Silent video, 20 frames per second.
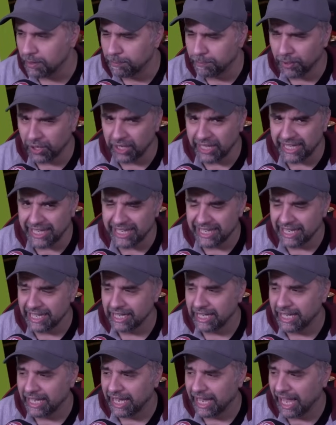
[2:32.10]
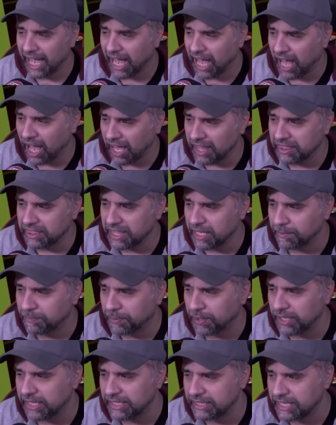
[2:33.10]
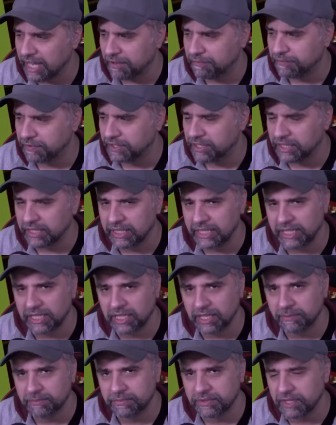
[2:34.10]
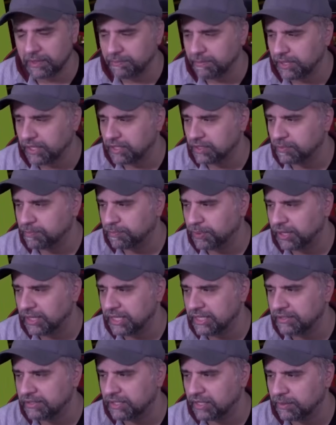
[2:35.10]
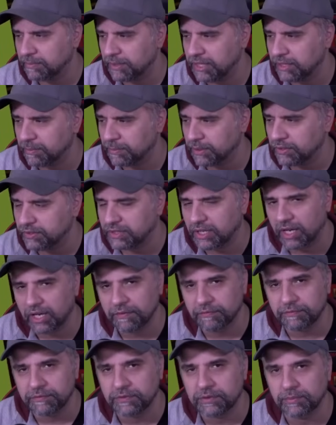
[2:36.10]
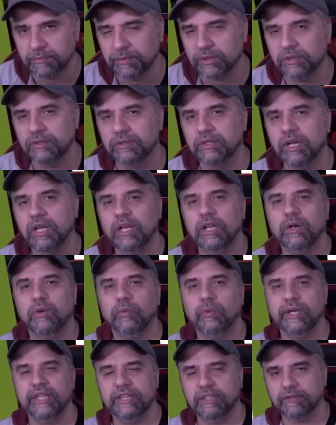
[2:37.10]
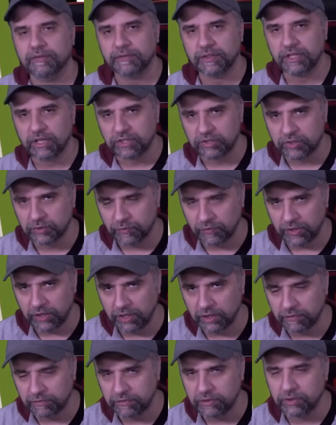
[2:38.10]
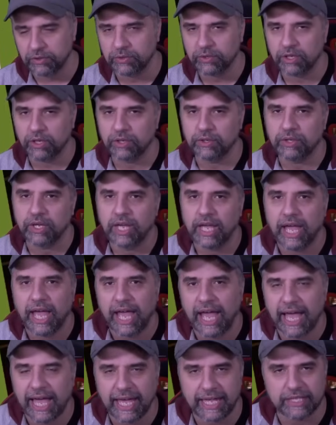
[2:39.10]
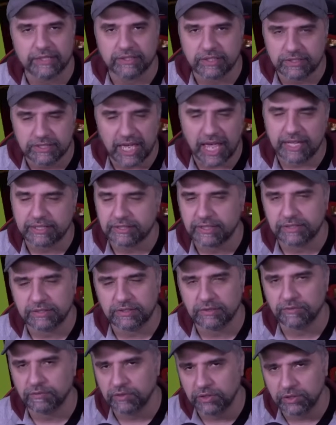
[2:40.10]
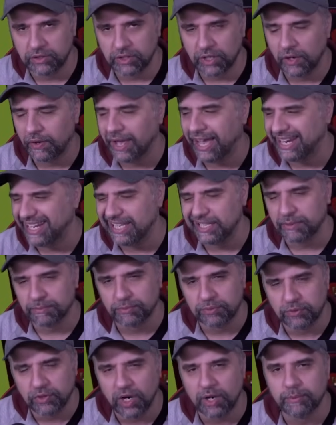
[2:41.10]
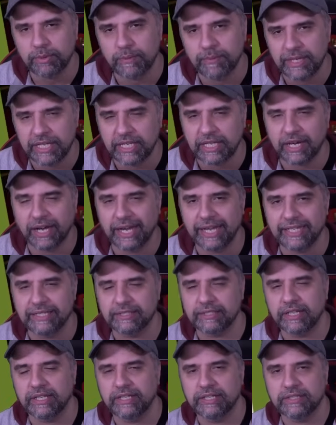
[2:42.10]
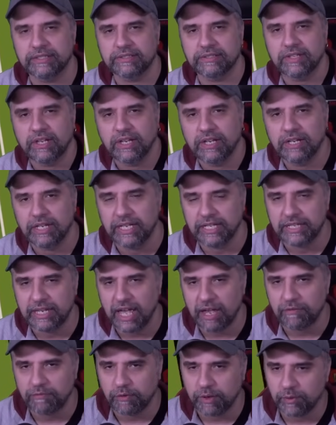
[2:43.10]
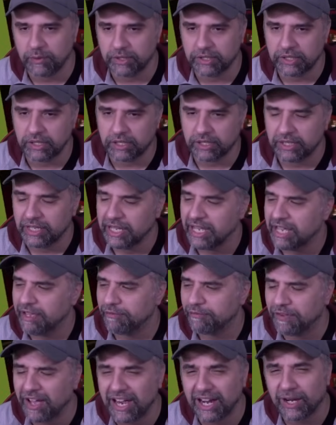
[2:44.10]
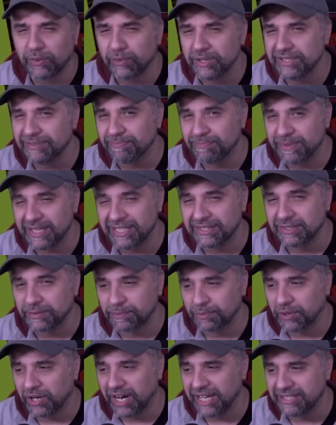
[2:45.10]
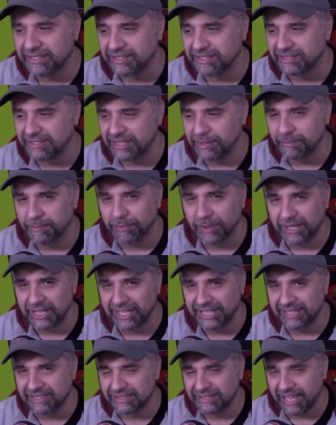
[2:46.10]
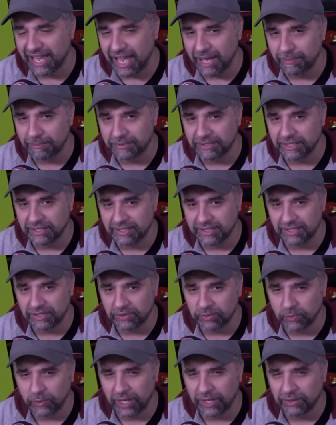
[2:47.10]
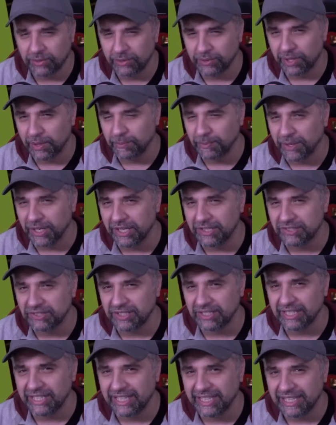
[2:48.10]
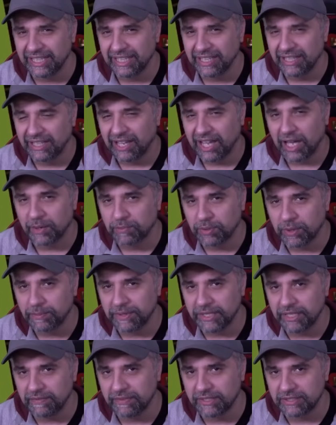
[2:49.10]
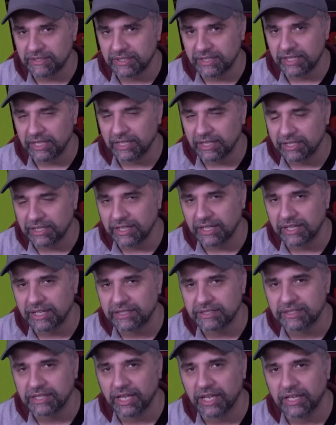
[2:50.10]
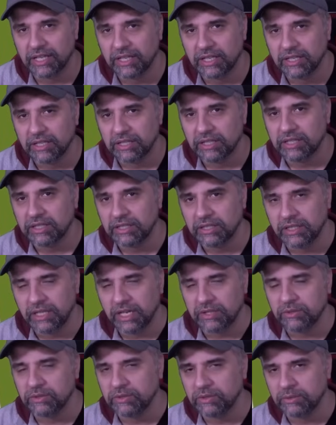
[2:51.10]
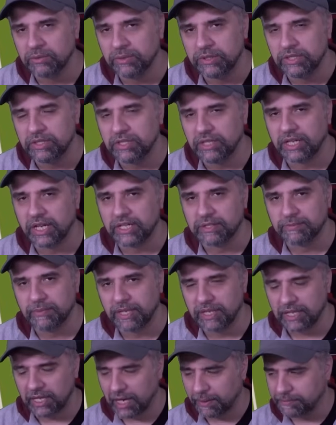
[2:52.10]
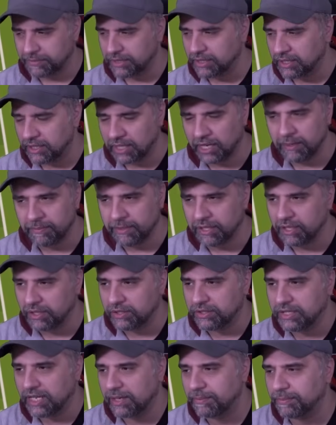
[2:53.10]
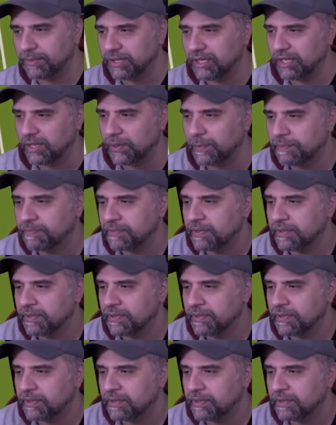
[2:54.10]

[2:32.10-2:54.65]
Bolly, I think Bolly definitely comes in because Bolly's going to be the most comfortable with the philosophy of Nuno and the tactics of Nuno. And he can probably guide and lead everyone on. In fact, I wouldn't be surprised to see Bolly as captain as well. Although personally, I'd probably give it to Niakate. Who would you guys make captain? Let me know down below.